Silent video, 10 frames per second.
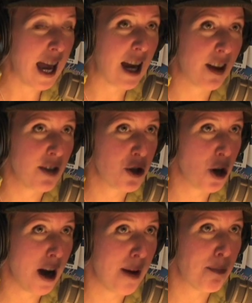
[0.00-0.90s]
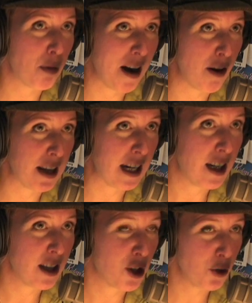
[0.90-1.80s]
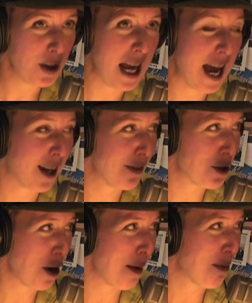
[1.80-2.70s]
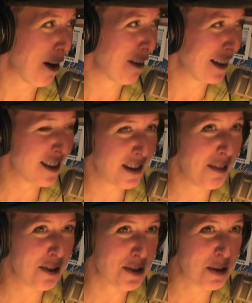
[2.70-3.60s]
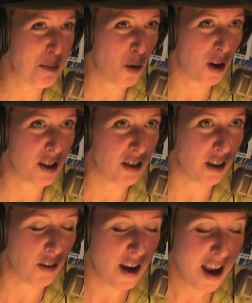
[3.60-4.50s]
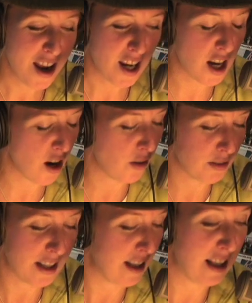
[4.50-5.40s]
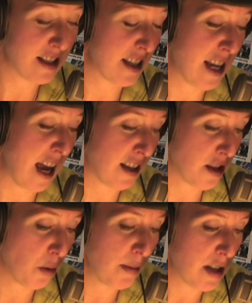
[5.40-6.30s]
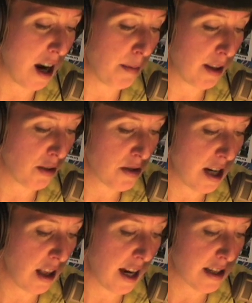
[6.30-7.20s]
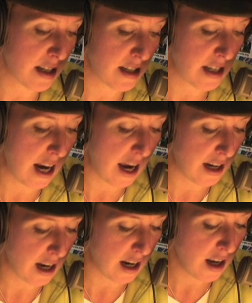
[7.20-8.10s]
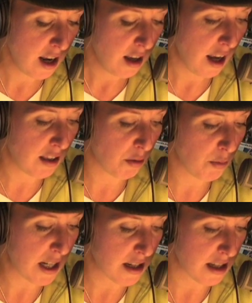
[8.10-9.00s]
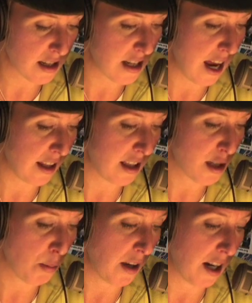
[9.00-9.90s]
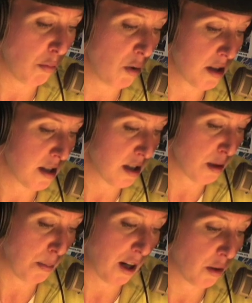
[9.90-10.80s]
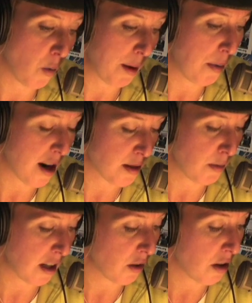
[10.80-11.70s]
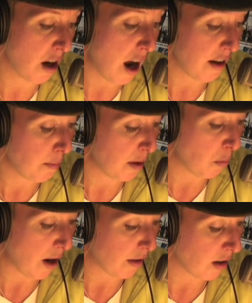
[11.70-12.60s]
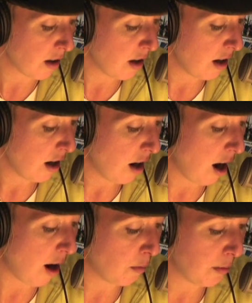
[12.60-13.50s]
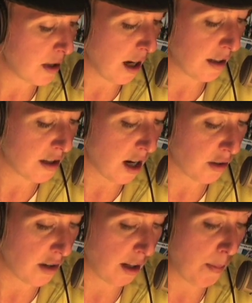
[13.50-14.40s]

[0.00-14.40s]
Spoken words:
heck of a job, Brownie. You're doing a heck of a job, Brownie. Let's give you some more to do. That's exactly. So we're going to be talking about those telexes and the reasons that this plane was disappeared, quite possibly could not have been weather. We'll be talking to Dr. Nick